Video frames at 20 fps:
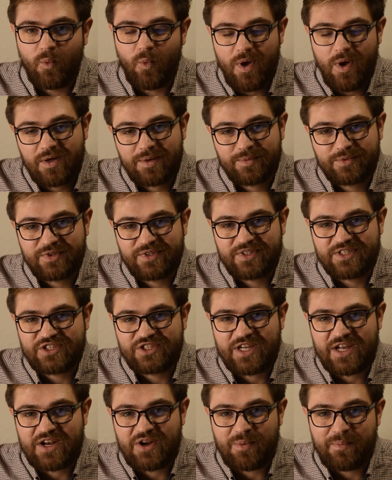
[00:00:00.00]
Welcome to this
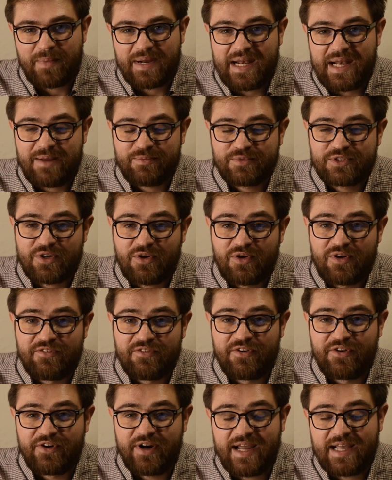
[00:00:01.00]
channel. My name is
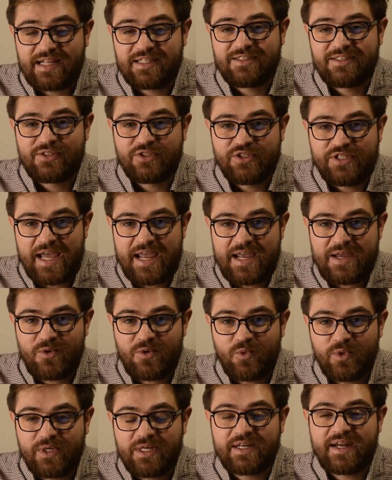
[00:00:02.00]
Oliver, and
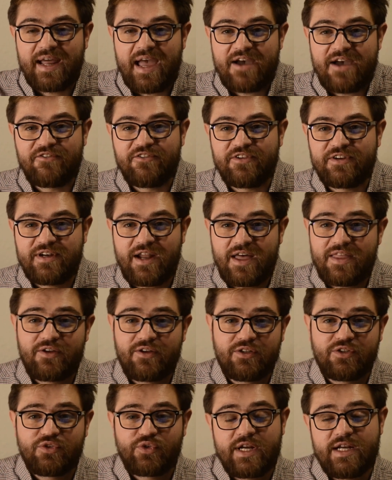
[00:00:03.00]
today we're gonna have
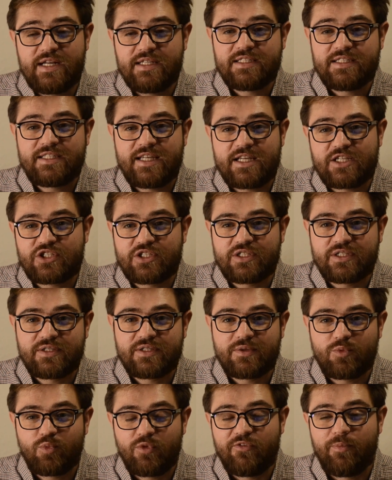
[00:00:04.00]
another trading
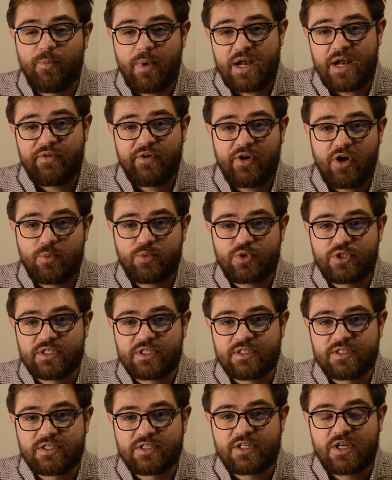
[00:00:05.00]
session with binary
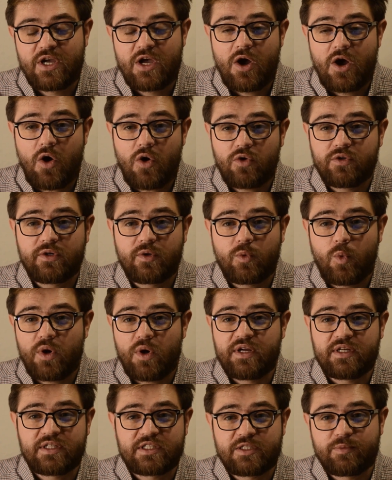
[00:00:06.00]
options on
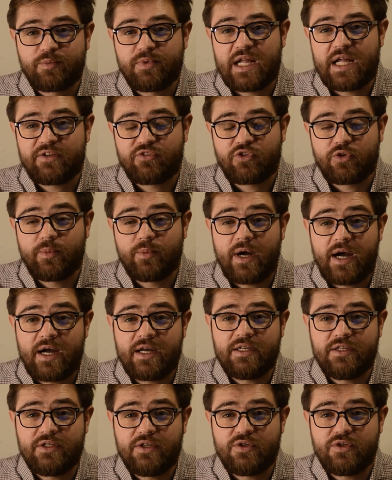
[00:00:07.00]
Quotex, the platform
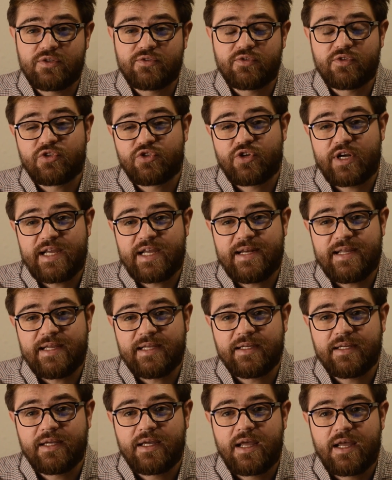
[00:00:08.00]
I use for
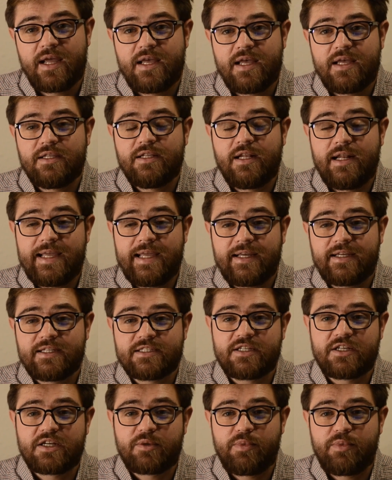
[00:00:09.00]
trading. The link
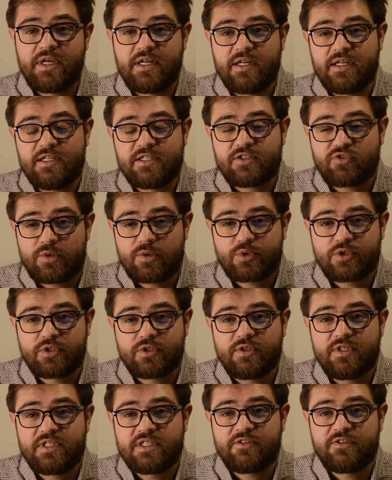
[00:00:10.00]
is gonna be in the description
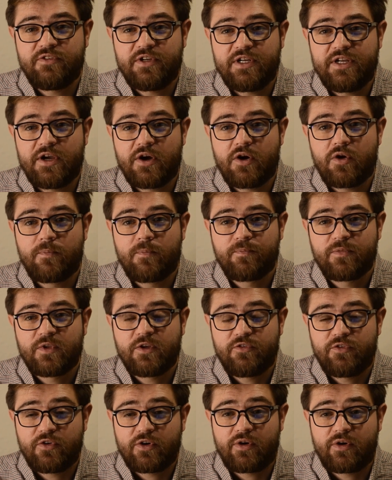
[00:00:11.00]
to this video.
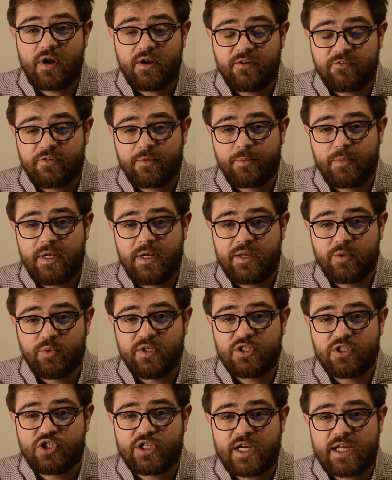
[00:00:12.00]
If you're unfamiliar
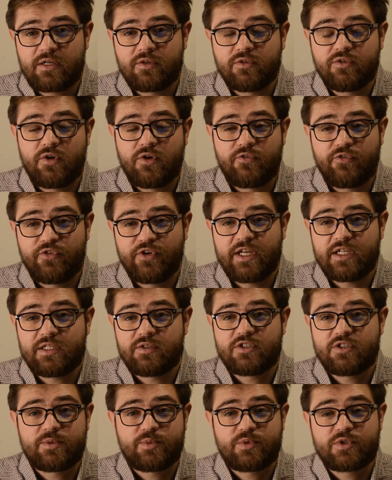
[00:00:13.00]
with the channel, don't forget
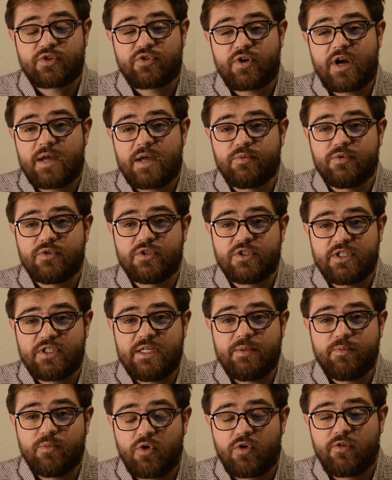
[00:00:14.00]
to subscribe to
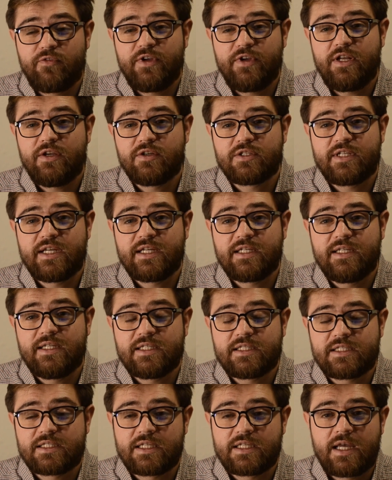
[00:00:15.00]
see more videos like
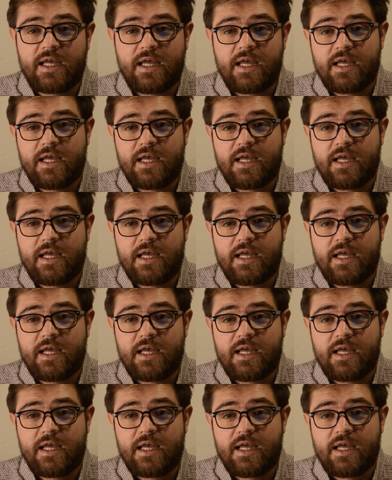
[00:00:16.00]
this.